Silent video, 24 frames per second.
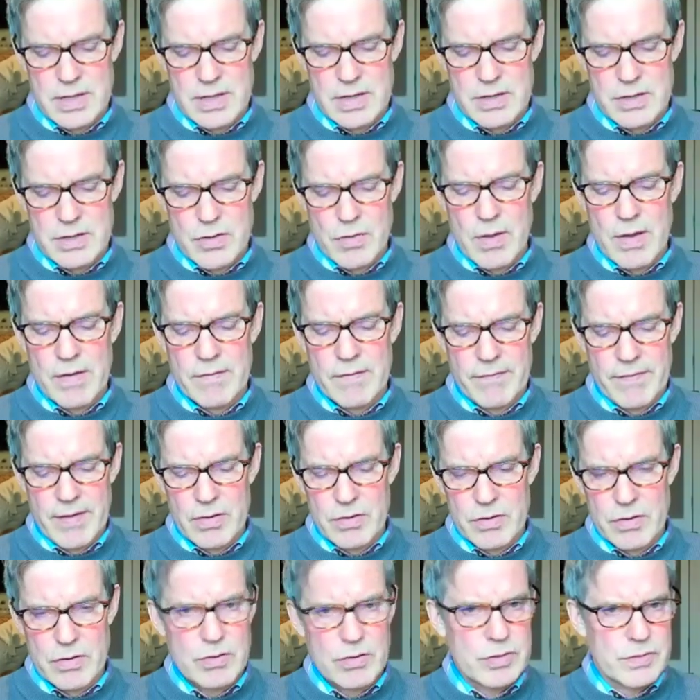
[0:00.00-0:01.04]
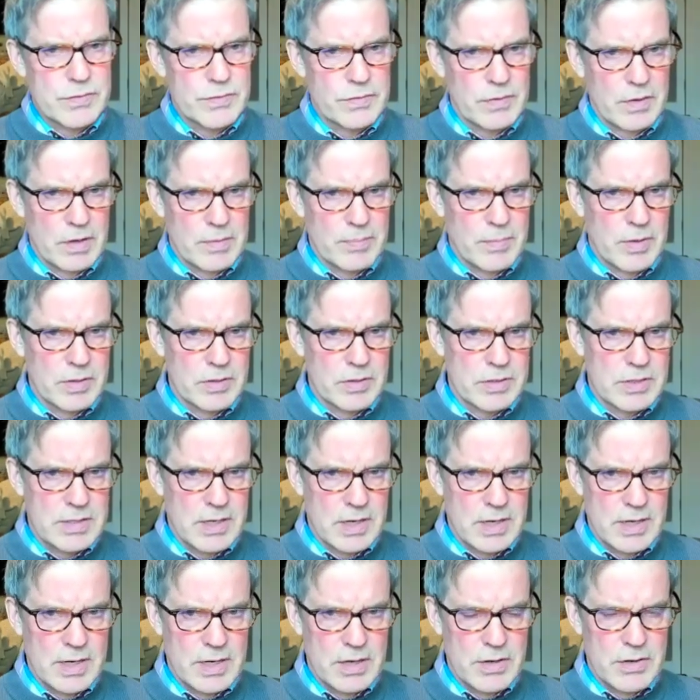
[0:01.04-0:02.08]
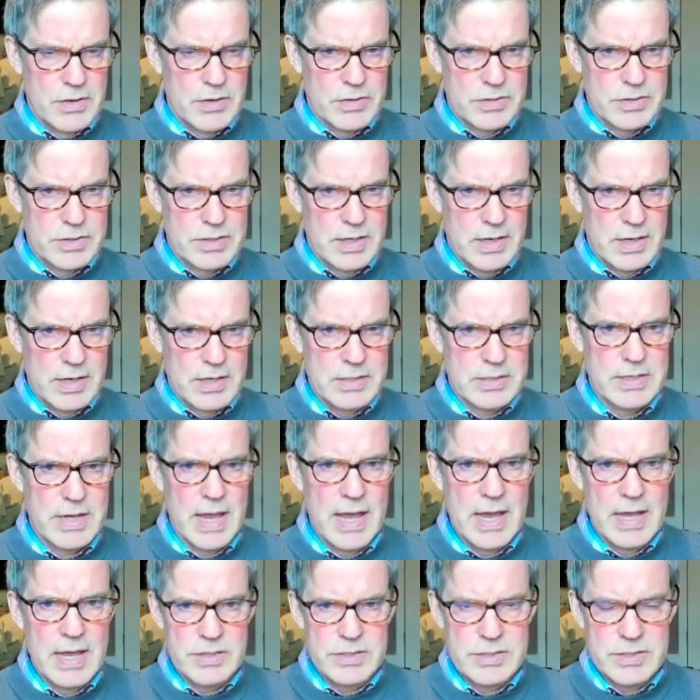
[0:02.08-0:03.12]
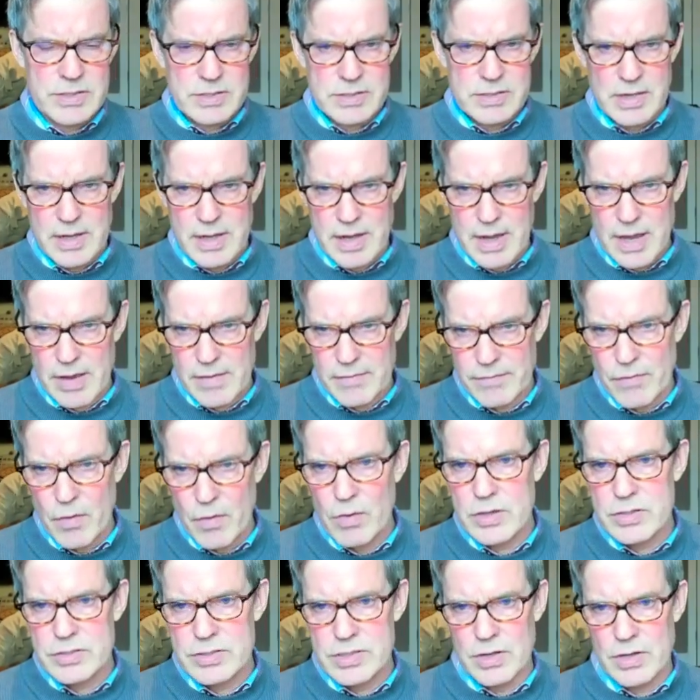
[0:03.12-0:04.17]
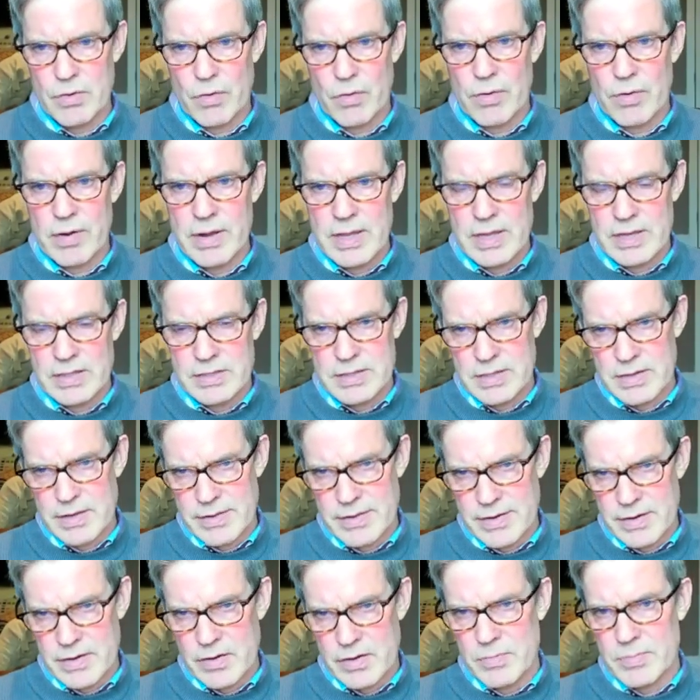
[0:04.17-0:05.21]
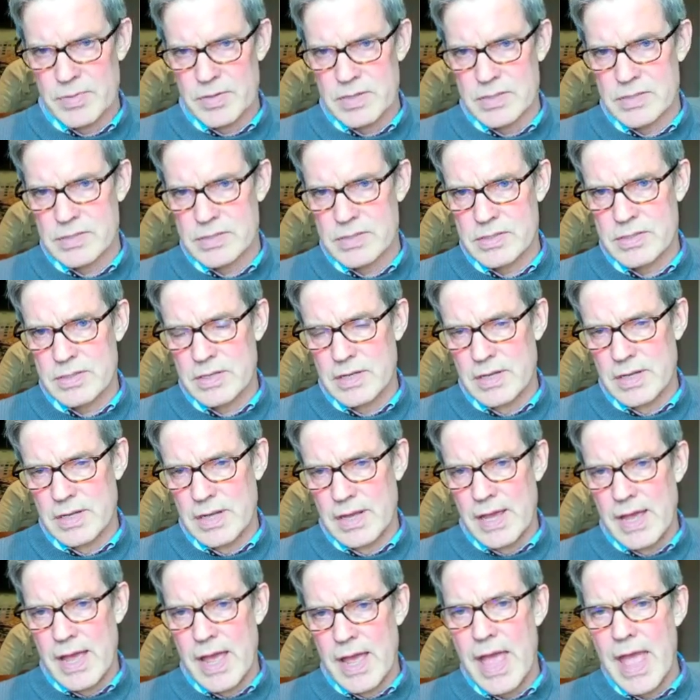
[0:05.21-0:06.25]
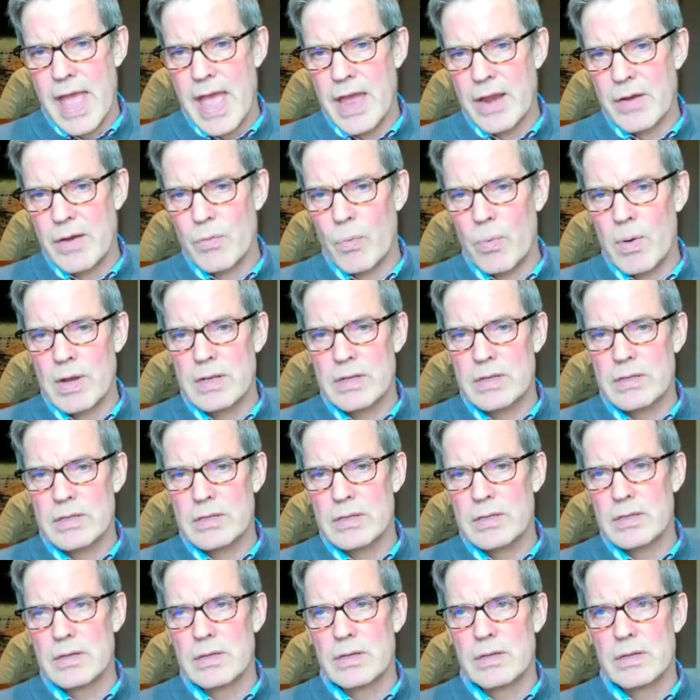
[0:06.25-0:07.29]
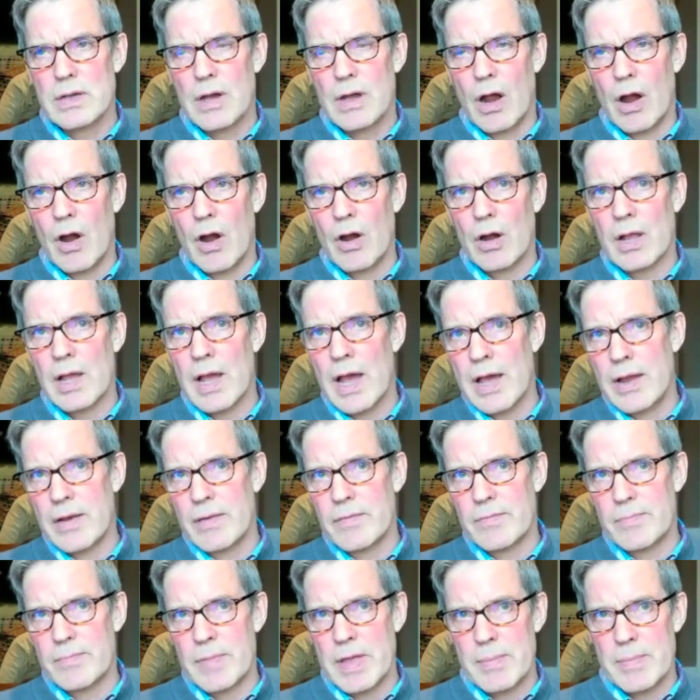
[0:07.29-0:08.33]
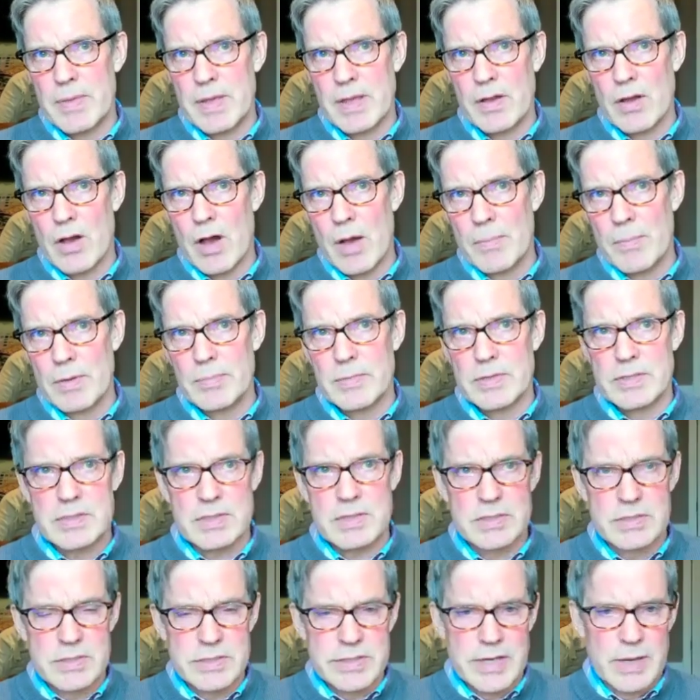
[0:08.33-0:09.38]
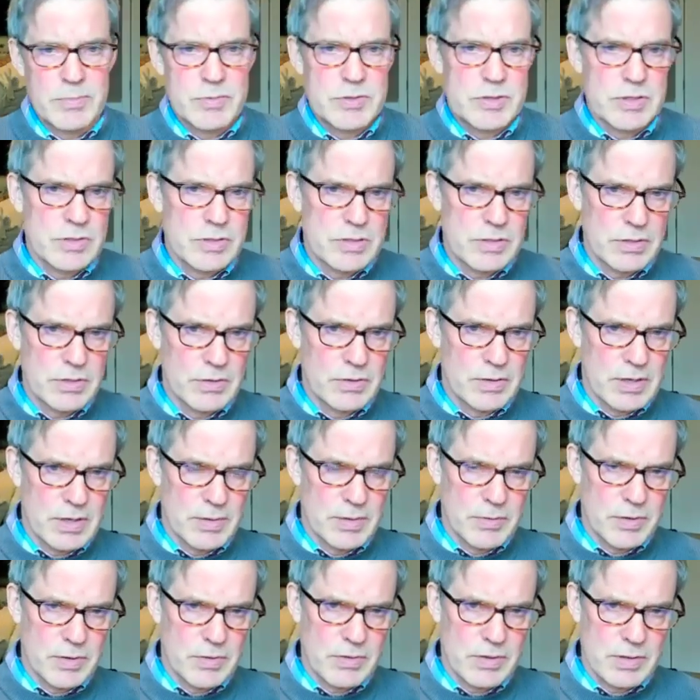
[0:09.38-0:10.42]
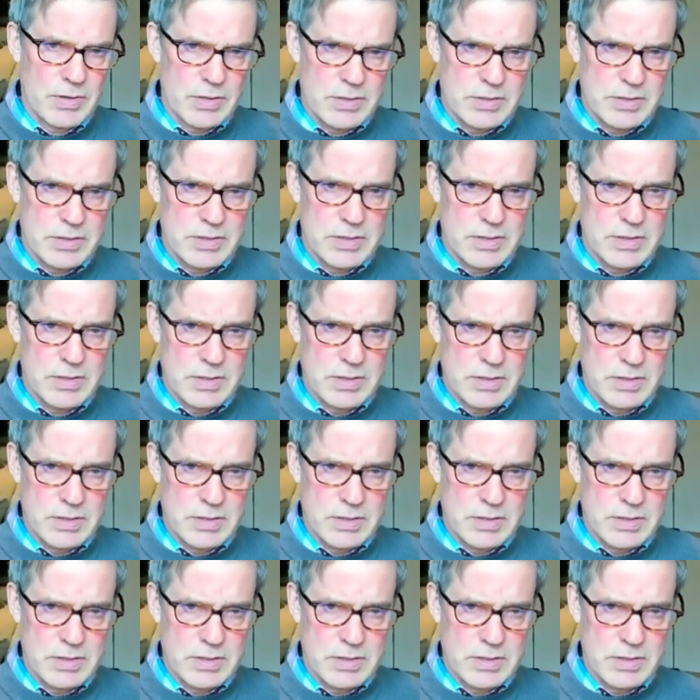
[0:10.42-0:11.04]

that you have found useful about studying neuroscience as a focusing oriented therapist, and what are kind of maybe common misconceptions that you come across?